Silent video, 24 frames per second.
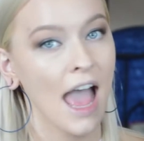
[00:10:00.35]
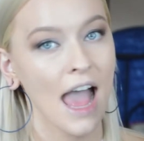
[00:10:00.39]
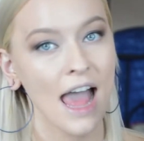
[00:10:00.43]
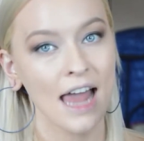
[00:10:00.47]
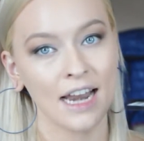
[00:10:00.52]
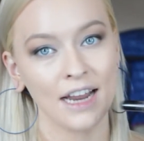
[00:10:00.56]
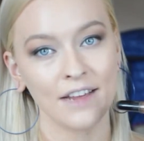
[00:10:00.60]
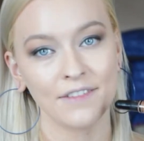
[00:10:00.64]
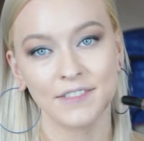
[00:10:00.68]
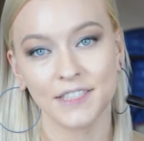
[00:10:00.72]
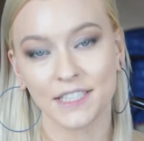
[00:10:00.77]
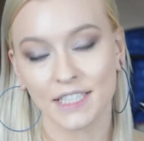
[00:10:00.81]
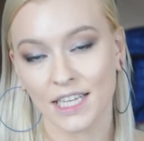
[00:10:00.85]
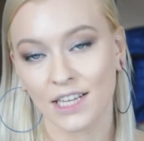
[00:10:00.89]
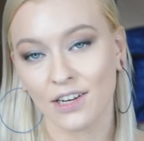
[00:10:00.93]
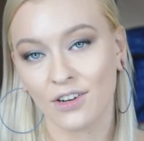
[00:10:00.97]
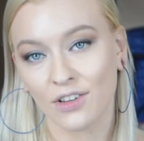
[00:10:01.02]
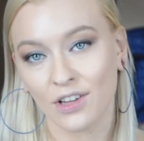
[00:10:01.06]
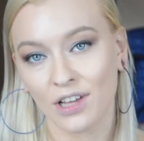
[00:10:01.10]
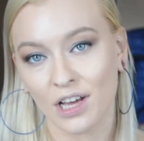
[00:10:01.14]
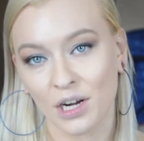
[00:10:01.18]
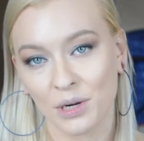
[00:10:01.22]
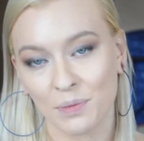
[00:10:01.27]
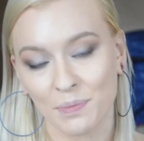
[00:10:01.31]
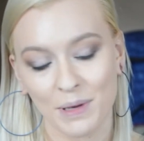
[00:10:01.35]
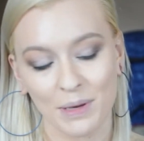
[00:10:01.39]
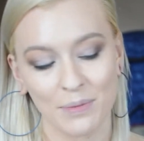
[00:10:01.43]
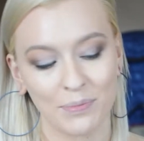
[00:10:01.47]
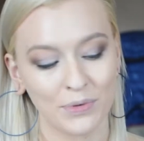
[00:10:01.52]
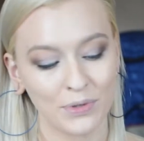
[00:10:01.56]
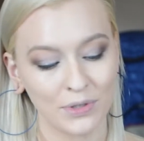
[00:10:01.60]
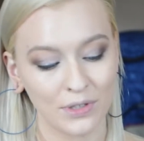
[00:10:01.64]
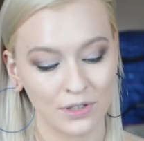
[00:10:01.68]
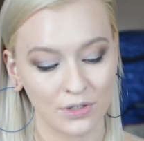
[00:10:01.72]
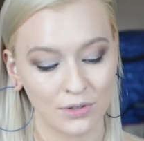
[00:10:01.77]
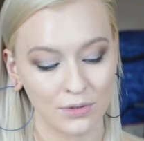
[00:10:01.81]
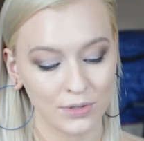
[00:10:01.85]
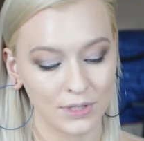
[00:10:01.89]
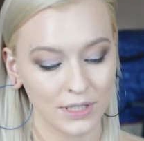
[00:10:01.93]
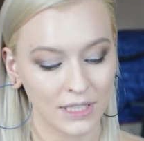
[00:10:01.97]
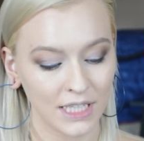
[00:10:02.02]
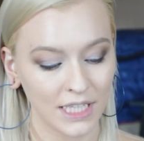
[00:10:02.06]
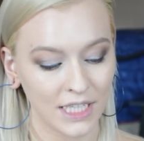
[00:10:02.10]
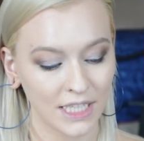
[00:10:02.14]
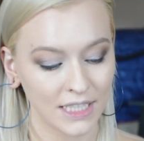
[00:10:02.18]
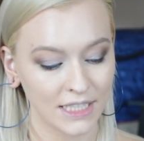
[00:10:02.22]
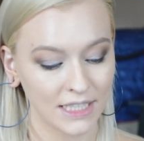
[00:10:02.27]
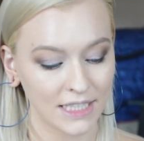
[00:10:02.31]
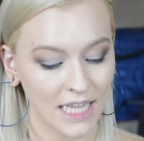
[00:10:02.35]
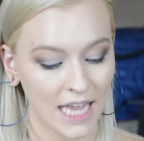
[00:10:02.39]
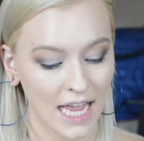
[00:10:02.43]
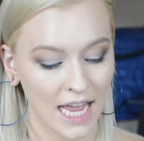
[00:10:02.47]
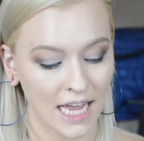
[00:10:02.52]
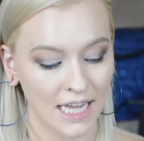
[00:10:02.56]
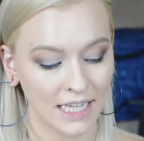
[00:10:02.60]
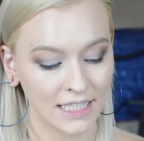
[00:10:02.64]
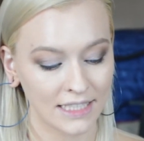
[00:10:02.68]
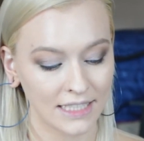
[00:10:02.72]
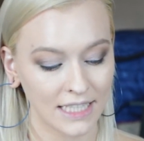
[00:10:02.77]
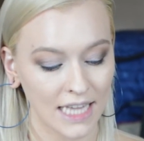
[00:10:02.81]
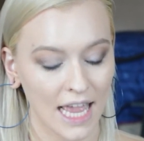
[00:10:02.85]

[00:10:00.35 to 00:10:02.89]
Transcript: And I've seen a lot of people use these as